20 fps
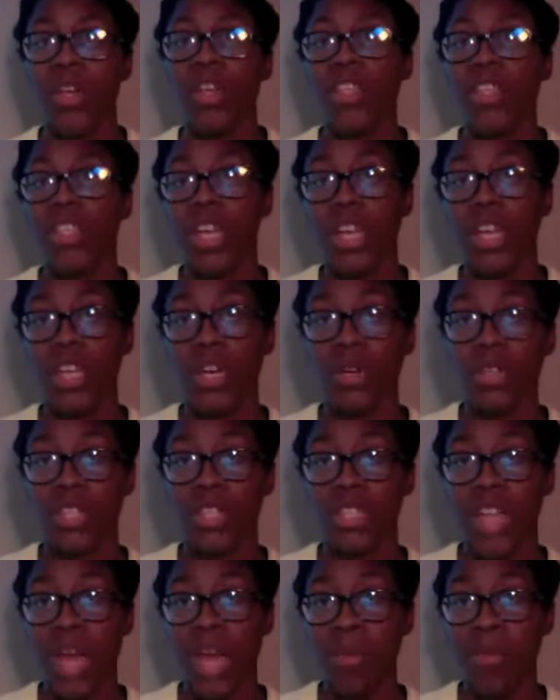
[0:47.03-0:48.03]
Saying no
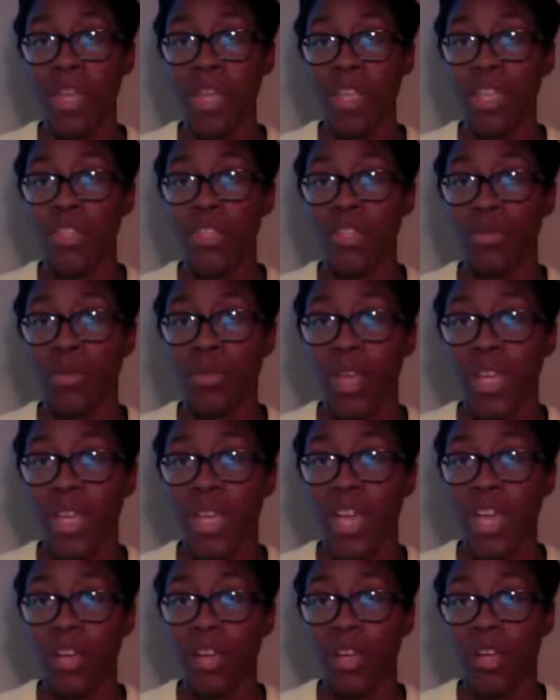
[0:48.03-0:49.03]
does not mean that you're
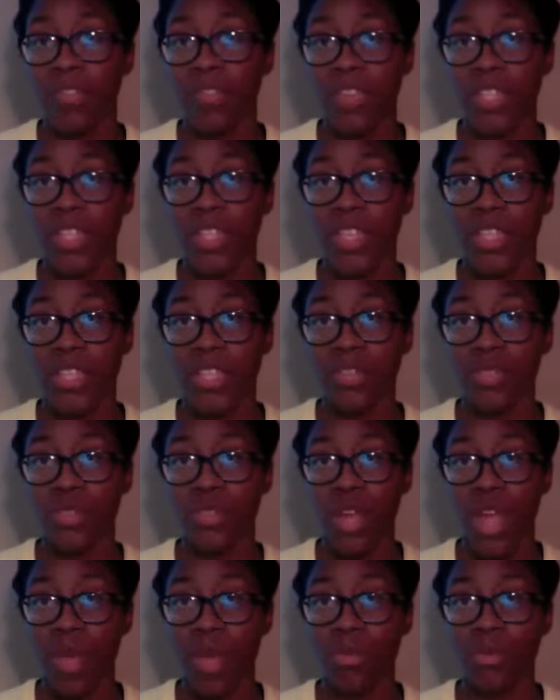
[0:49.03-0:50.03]
being negative. It says that
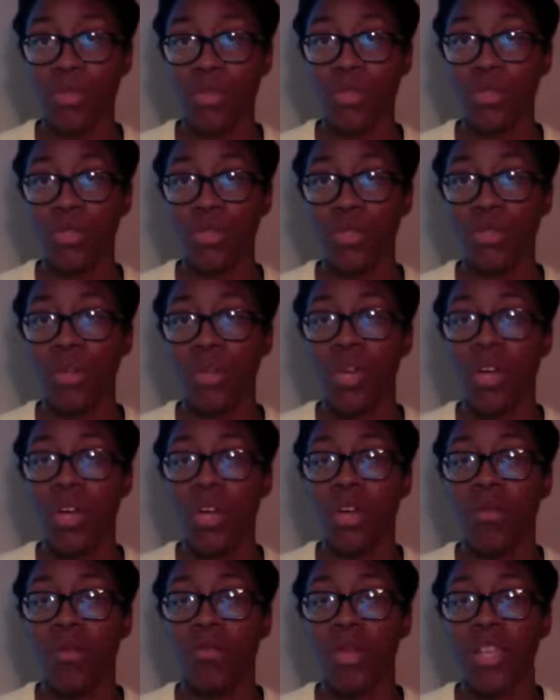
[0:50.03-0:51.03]
you're able to
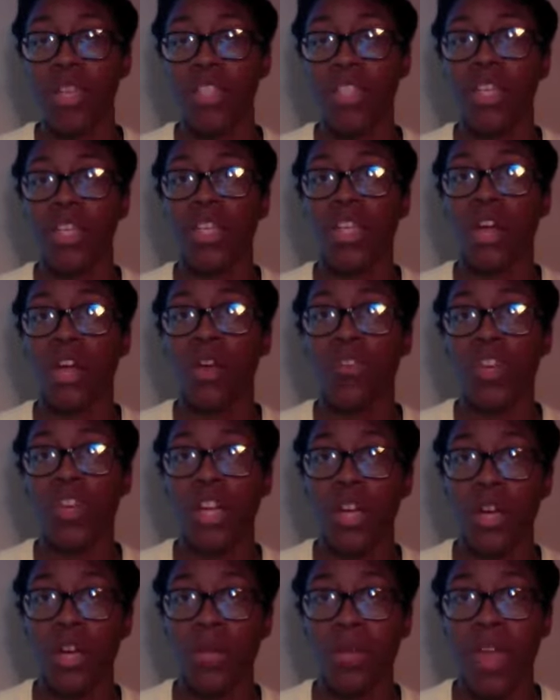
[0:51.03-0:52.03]
basically
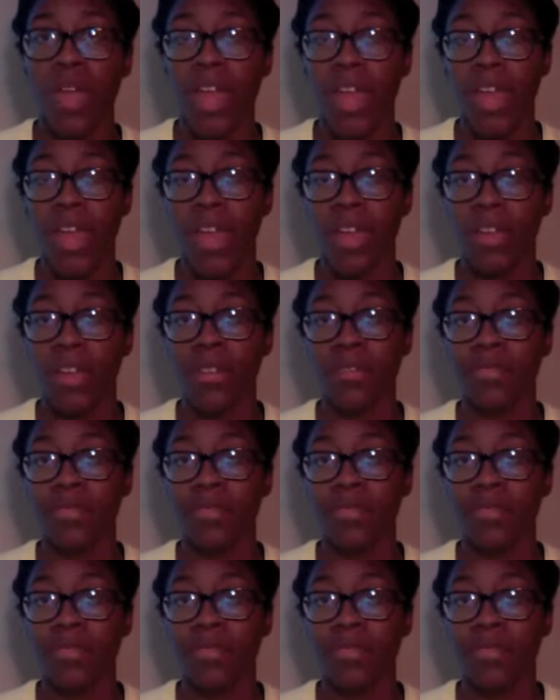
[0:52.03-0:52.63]
overcome the